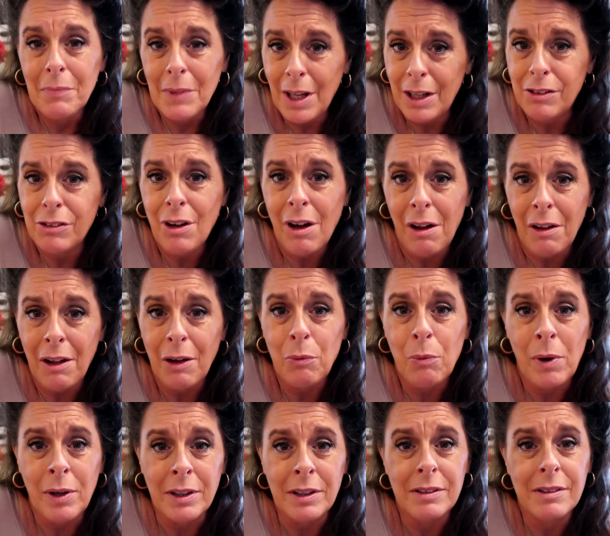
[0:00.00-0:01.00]
That's all I
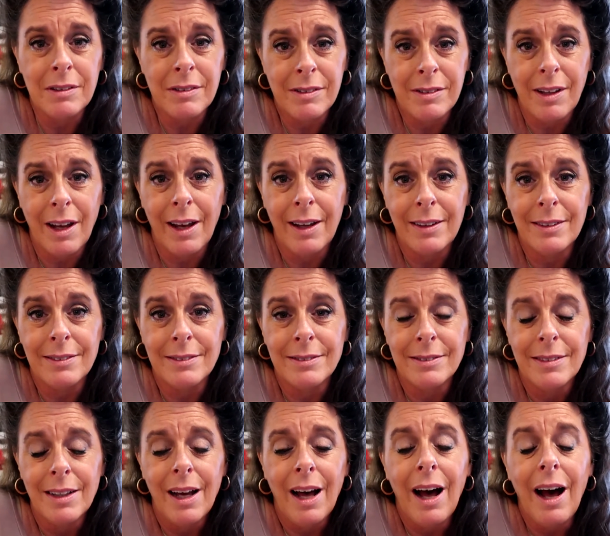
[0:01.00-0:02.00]
wanted to say.
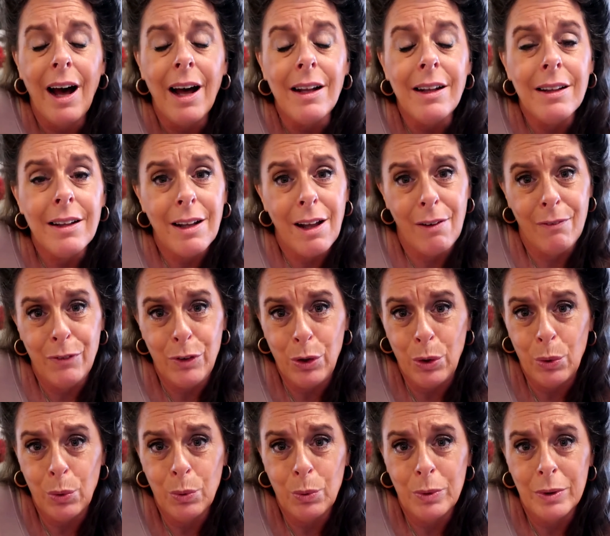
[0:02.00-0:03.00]
I love
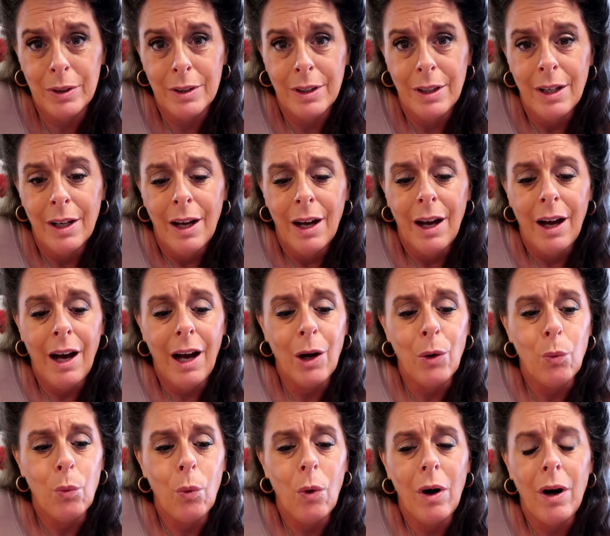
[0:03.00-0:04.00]
you. I
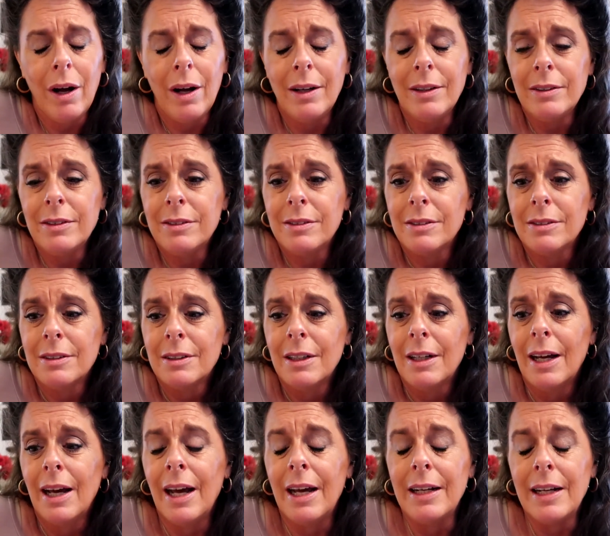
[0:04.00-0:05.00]
want
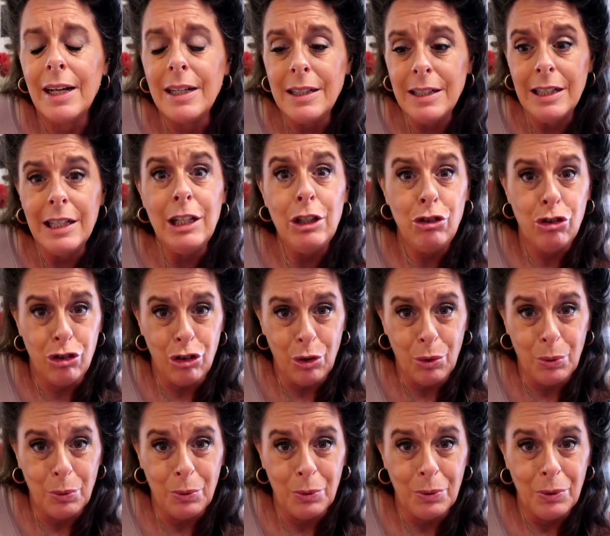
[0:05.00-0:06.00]
and I need
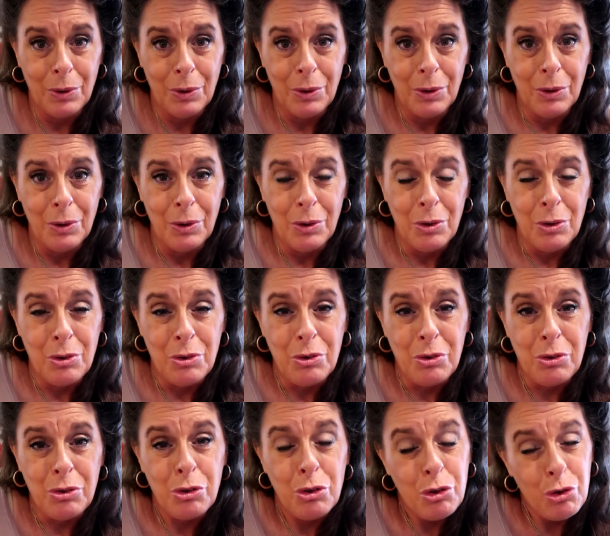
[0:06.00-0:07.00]
you
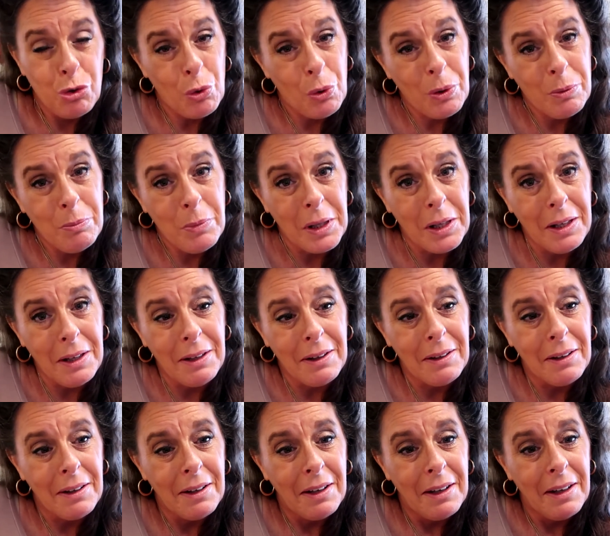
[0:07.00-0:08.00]
to join me
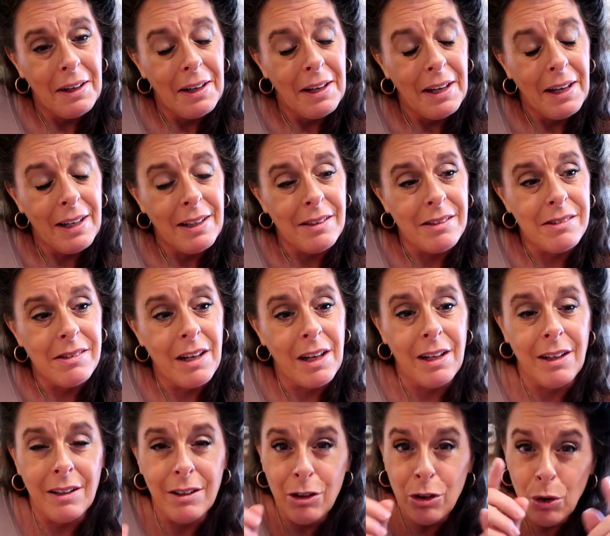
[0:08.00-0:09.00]
in
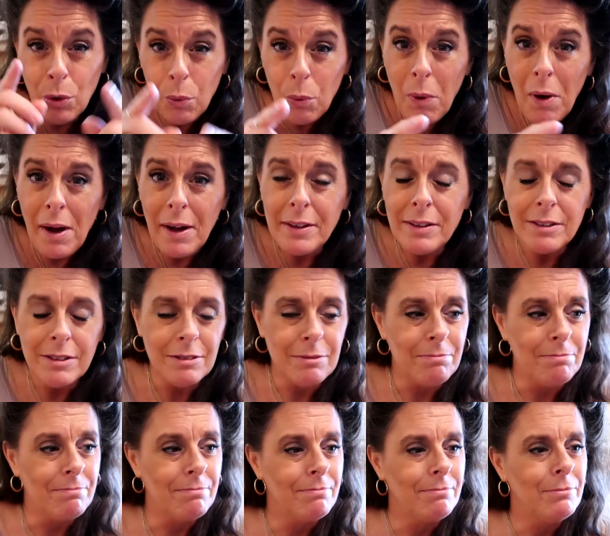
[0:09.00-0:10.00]
saying, you know what?
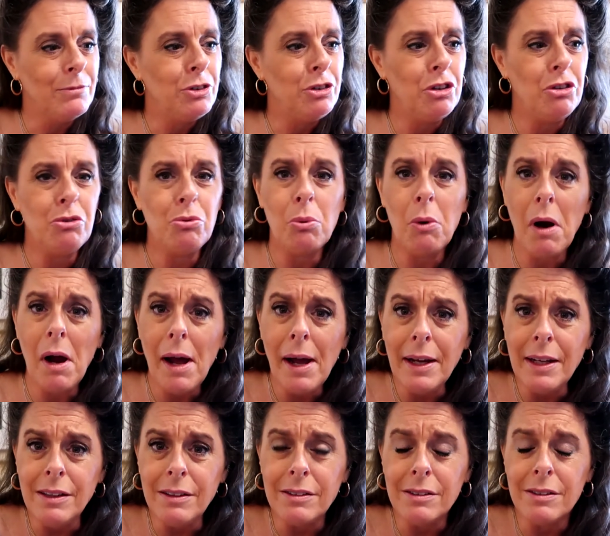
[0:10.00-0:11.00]
She's
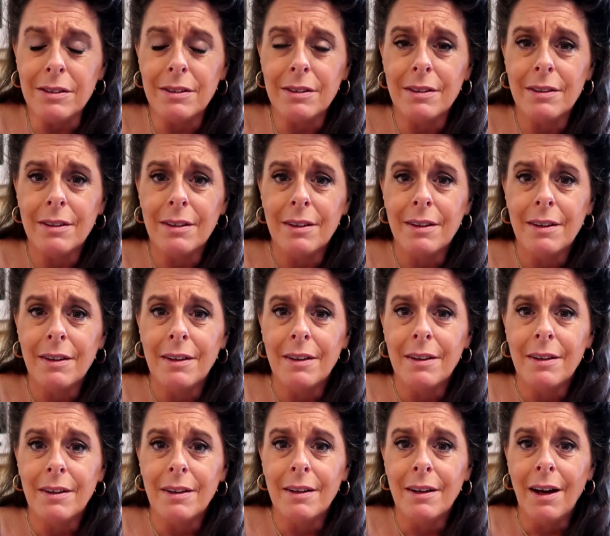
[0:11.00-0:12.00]
right.
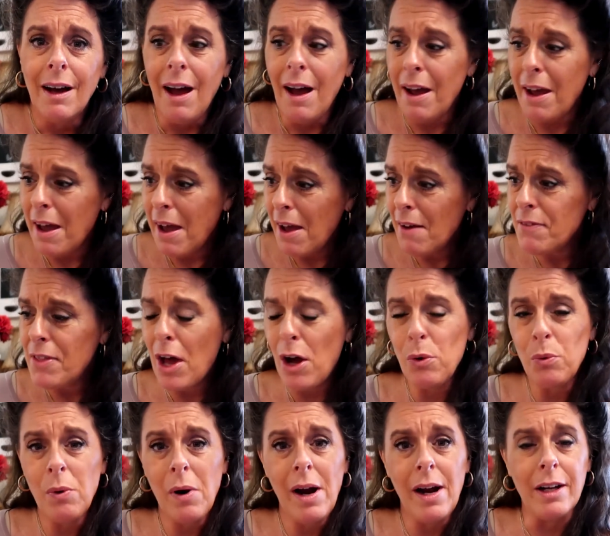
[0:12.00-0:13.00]
I have
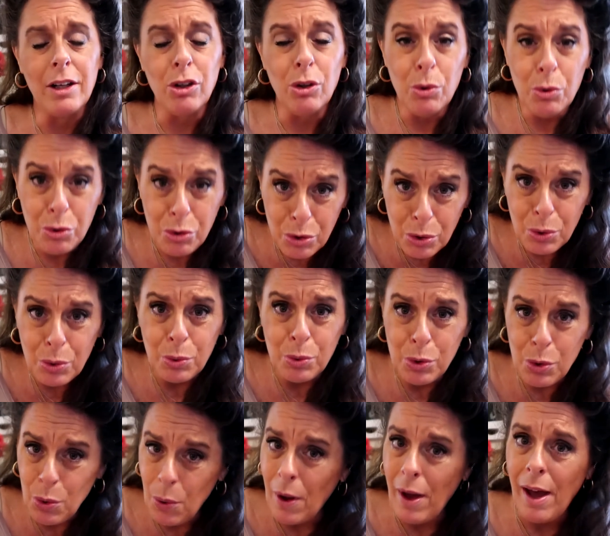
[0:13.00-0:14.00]
that right. You do.
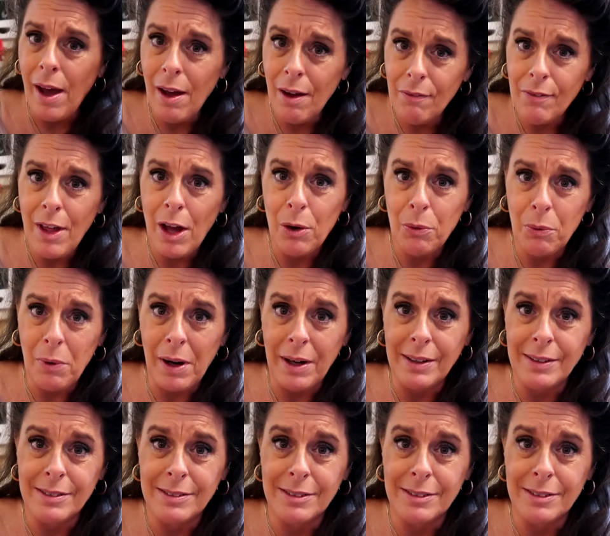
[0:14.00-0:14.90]
You have that right.